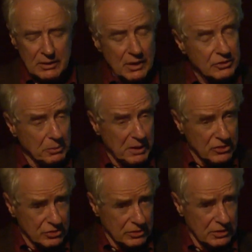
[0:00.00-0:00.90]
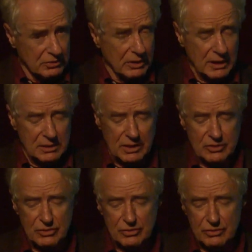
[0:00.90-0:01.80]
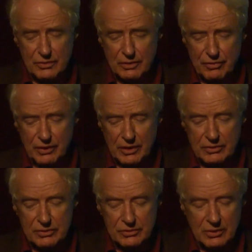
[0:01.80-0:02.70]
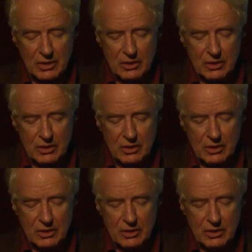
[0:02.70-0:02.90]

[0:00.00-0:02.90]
Not to mention the recollections of their friends.